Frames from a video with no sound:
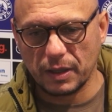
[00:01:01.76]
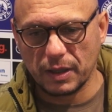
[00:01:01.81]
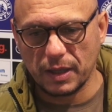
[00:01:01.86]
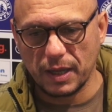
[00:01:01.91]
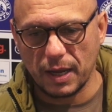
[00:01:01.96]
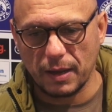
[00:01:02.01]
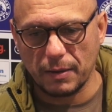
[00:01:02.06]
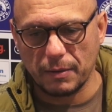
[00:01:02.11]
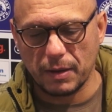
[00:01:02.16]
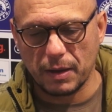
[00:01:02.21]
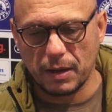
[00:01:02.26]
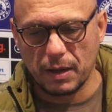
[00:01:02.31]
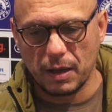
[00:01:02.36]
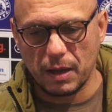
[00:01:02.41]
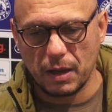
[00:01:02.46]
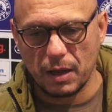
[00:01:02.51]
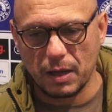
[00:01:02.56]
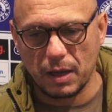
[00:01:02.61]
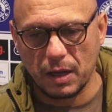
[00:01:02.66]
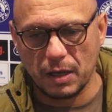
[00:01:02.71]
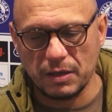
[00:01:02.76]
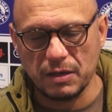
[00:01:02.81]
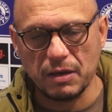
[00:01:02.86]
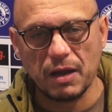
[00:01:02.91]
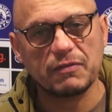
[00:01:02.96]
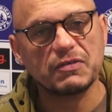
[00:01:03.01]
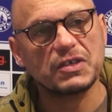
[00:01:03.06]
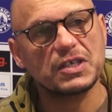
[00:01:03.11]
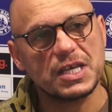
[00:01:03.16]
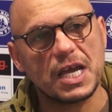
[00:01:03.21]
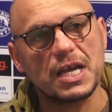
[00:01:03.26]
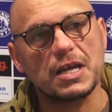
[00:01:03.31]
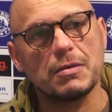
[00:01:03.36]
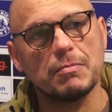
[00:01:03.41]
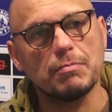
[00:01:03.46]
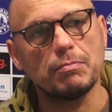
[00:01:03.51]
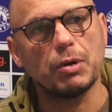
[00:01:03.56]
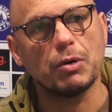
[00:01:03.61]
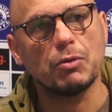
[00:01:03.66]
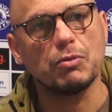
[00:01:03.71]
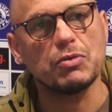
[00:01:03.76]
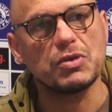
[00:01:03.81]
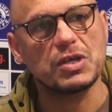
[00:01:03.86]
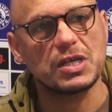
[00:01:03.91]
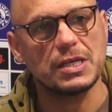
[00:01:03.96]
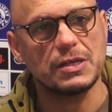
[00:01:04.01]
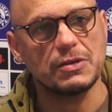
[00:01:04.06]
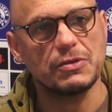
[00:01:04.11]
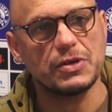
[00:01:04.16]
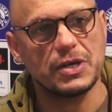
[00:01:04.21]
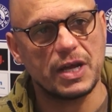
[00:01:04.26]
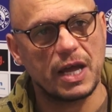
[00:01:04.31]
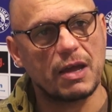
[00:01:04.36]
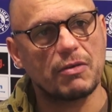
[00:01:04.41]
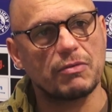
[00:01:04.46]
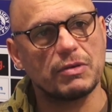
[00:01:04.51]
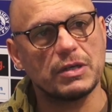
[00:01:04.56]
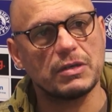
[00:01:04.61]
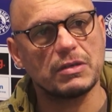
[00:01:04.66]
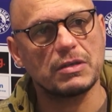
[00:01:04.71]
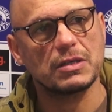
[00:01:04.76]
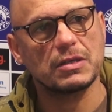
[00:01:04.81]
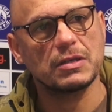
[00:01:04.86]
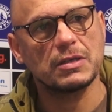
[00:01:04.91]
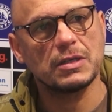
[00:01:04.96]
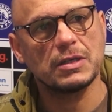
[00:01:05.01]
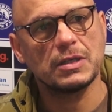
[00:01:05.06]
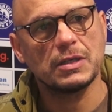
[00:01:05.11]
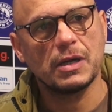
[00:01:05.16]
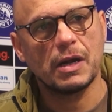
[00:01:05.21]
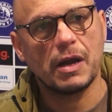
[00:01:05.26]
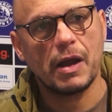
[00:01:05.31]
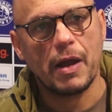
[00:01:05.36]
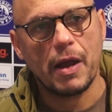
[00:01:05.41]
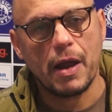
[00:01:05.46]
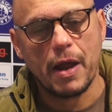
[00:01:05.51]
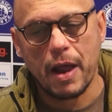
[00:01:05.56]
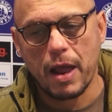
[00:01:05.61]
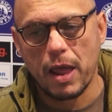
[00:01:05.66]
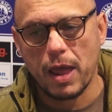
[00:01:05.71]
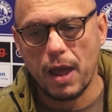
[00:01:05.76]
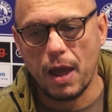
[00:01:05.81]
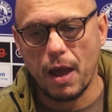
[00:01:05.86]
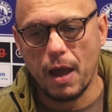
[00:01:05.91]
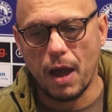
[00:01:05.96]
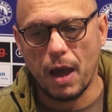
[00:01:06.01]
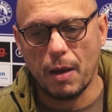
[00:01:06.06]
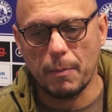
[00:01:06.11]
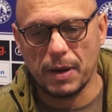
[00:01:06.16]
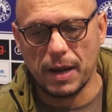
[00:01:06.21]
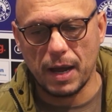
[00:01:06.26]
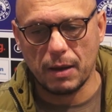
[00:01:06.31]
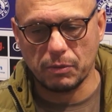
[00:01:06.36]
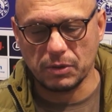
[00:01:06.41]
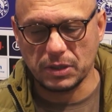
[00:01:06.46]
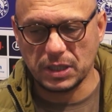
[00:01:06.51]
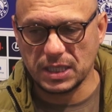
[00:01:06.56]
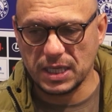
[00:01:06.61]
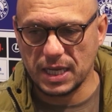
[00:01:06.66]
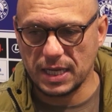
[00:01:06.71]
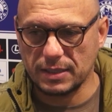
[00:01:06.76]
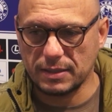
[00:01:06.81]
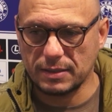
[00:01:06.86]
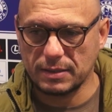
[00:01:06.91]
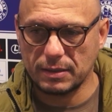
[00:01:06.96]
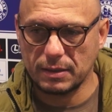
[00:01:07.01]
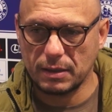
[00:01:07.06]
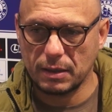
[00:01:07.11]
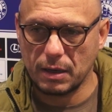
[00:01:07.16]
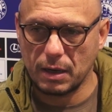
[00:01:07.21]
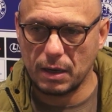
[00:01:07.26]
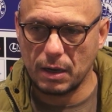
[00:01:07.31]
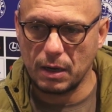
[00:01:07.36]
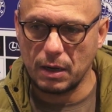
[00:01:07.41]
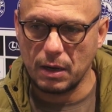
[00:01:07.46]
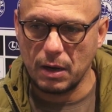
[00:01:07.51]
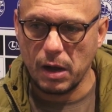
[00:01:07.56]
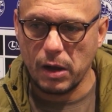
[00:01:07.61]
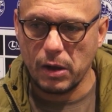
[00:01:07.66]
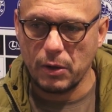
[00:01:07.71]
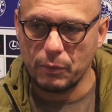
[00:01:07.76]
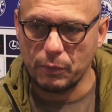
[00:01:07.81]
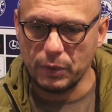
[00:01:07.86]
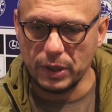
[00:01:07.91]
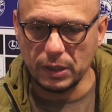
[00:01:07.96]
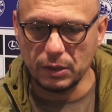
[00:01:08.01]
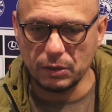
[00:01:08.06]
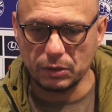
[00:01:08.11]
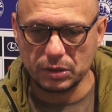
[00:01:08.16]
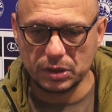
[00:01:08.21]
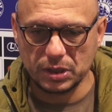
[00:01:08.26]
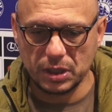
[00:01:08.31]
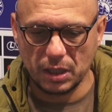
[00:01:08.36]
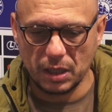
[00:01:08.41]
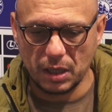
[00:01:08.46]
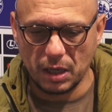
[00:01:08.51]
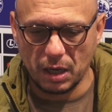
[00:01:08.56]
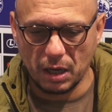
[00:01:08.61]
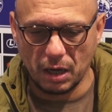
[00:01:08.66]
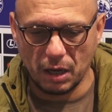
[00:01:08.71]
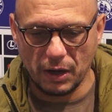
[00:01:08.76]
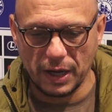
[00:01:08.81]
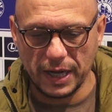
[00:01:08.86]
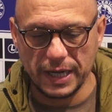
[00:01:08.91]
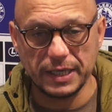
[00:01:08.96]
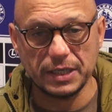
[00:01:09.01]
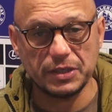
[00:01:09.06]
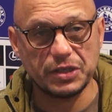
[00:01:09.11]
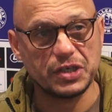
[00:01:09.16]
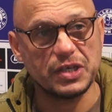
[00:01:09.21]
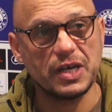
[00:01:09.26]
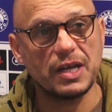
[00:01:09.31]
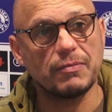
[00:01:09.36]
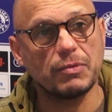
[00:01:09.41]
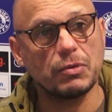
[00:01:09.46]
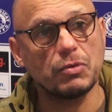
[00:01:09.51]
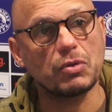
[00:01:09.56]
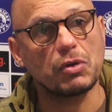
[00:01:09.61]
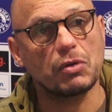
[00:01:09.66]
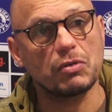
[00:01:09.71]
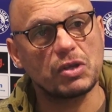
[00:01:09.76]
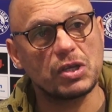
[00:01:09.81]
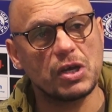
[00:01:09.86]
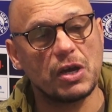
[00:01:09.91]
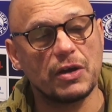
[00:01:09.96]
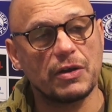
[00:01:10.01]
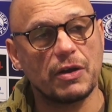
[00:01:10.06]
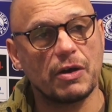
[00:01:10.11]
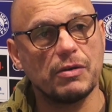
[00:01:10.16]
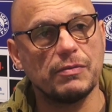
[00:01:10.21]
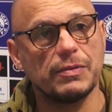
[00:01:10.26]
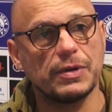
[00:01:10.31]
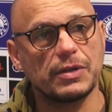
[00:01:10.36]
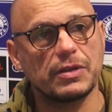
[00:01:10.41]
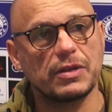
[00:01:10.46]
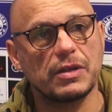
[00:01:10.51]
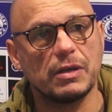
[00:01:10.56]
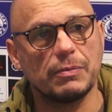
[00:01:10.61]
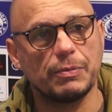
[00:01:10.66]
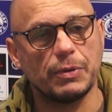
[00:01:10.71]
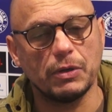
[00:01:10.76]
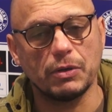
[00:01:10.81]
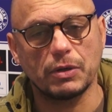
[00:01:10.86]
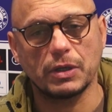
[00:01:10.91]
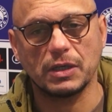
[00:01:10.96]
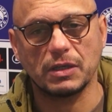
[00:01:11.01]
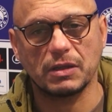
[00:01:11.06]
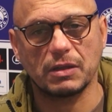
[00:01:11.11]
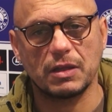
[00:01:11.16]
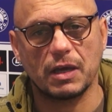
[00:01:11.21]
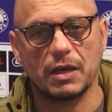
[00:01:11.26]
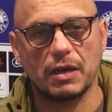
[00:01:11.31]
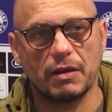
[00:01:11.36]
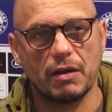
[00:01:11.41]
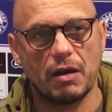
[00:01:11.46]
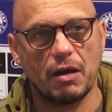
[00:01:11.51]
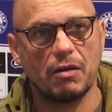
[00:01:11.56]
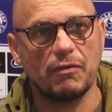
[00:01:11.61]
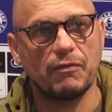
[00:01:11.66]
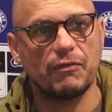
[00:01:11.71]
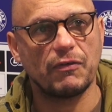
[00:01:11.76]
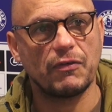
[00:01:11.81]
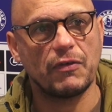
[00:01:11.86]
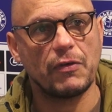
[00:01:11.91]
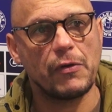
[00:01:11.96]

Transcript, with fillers: get enough second balls in good areas. Um, and that was said, we looked at our energy levels on turnovers. If you look at the second half,